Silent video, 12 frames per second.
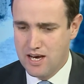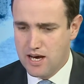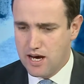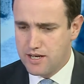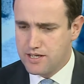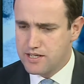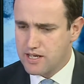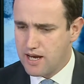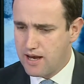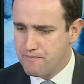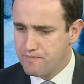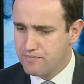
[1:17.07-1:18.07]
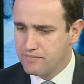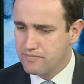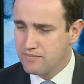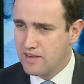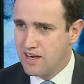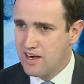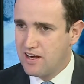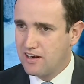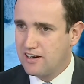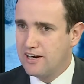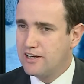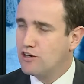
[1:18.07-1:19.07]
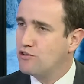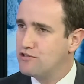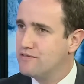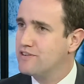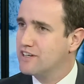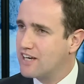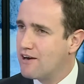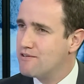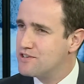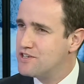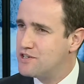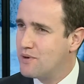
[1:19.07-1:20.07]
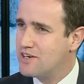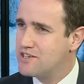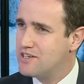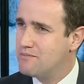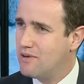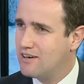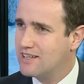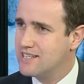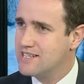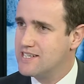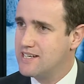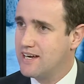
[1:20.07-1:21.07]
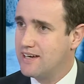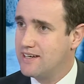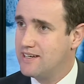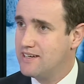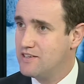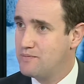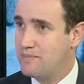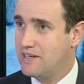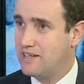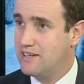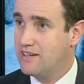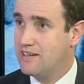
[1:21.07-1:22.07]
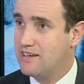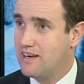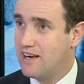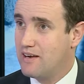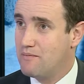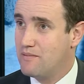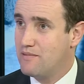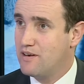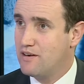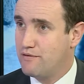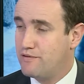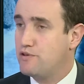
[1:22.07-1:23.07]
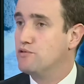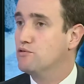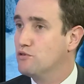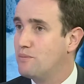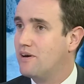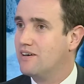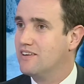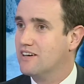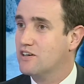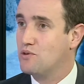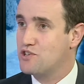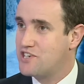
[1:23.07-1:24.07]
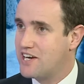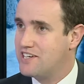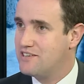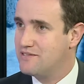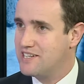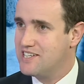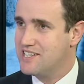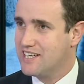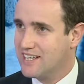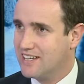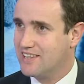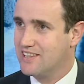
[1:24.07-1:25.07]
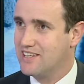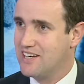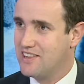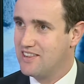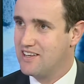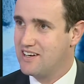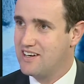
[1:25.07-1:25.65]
And clearly a lot of the current situation in markets today has been fueled by the quantitative easing and the